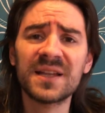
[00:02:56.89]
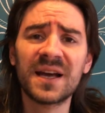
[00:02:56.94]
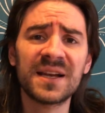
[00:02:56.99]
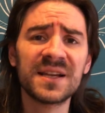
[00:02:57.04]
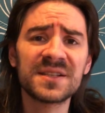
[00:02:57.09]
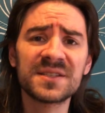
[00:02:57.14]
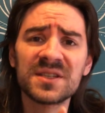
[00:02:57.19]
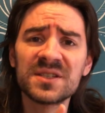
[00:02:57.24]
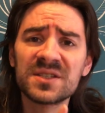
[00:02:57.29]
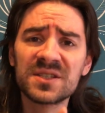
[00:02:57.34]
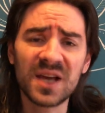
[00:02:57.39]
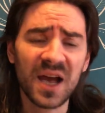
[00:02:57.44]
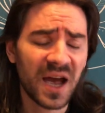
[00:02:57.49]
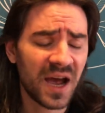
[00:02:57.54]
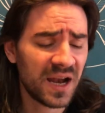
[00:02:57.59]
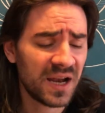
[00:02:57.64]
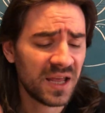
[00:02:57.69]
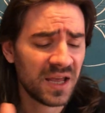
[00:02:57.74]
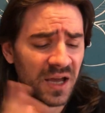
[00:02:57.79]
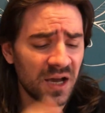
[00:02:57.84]
that is
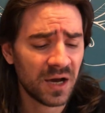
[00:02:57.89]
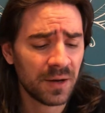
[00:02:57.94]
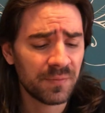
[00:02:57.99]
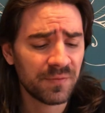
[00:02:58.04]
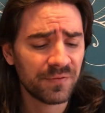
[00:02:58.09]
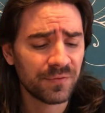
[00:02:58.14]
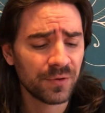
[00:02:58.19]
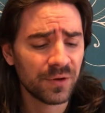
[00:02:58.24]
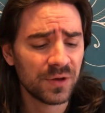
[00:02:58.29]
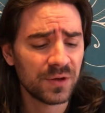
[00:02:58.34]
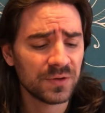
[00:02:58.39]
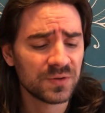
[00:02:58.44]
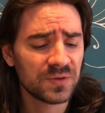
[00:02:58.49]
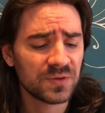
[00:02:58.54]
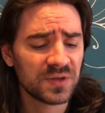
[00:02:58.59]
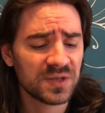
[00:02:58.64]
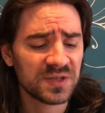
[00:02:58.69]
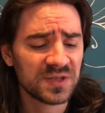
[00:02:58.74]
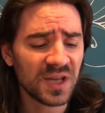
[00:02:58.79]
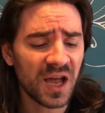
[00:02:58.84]
entirely up for you to
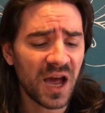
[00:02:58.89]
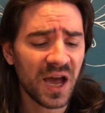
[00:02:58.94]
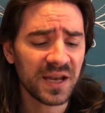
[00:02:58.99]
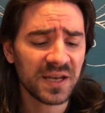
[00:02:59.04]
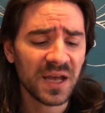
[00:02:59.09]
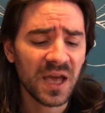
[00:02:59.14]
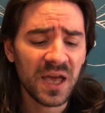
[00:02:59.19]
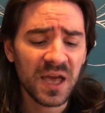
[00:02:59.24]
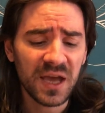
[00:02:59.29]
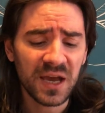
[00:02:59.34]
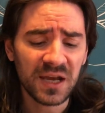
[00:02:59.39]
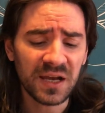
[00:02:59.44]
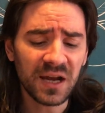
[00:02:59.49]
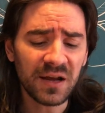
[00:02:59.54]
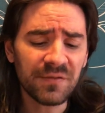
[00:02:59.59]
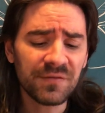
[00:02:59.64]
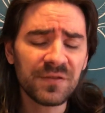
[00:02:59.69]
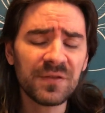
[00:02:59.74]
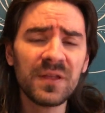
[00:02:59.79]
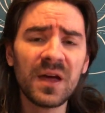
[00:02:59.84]
decide. And
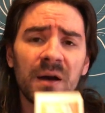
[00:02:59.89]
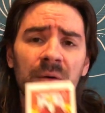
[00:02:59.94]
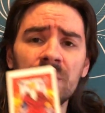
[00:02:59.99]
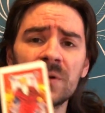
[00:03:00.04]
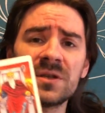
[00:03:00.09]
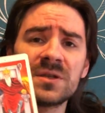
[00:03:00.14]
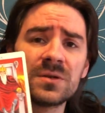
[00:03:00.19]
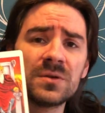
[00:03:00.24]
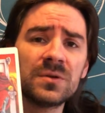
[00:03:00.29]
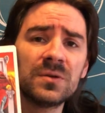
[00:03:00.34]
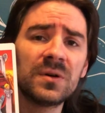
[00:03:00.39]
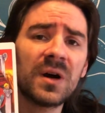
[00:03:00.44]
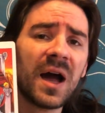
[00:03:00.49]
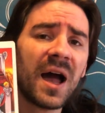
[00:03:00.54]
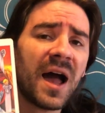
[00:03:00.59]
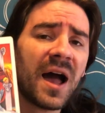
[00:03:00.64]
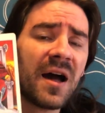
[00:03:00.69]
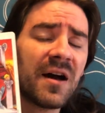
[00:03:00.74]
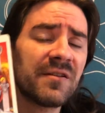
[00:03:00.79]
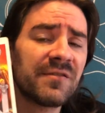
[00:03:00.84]
after that, we do
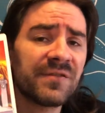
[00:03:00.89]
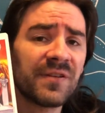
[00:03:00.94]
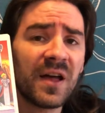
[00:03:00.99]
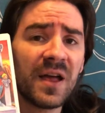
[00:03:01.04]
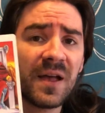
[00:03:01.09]
have